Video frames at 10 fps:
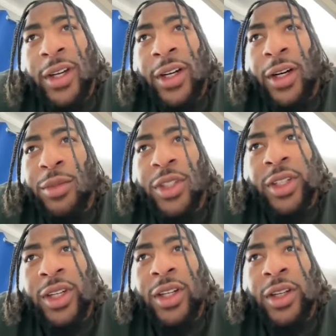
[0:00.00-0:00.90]
I'm um, just
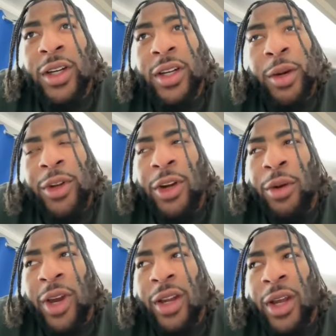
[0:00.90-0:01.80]
looking to come in there
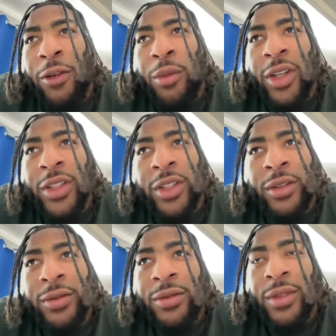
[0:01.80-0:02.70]
and make a name for
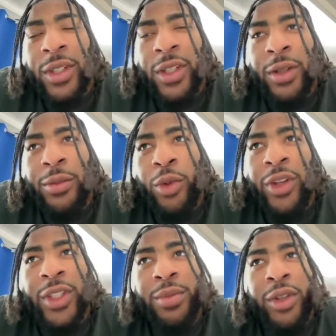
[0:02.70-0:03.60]
myself, um,
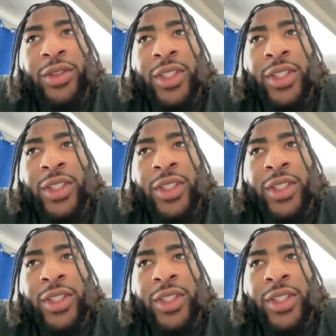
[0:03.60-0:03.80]
whether it's special